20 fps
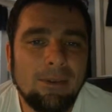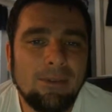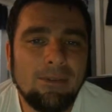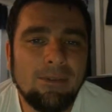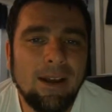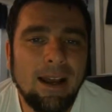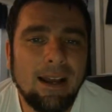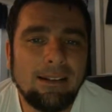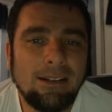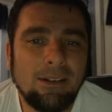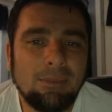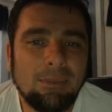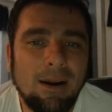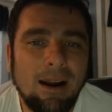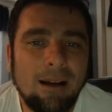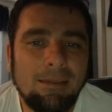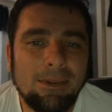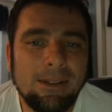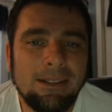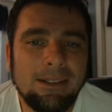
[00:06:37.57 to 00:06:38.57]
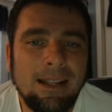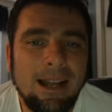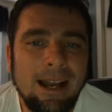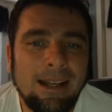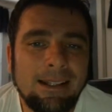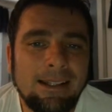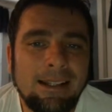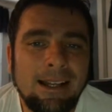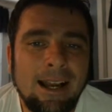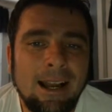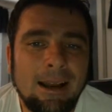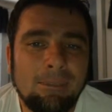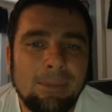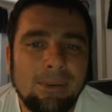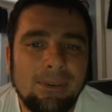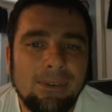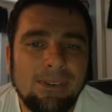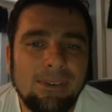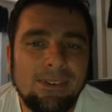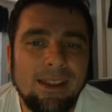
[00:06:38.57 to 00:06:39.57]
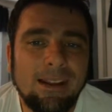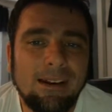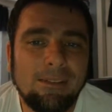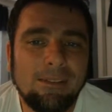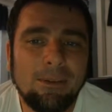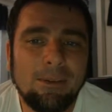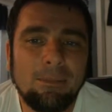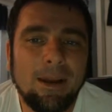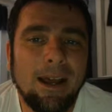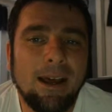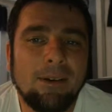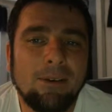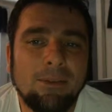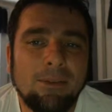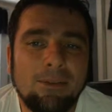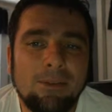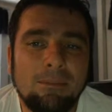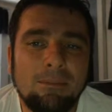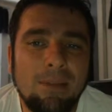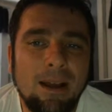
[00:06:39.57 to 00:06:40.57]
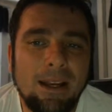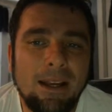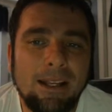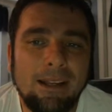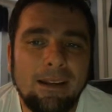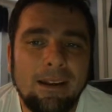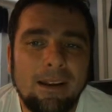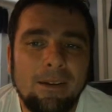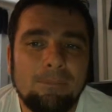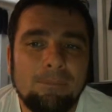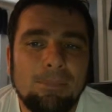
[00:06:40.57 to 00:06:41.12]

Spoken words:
In fact, it's probably 99% of the battle for many,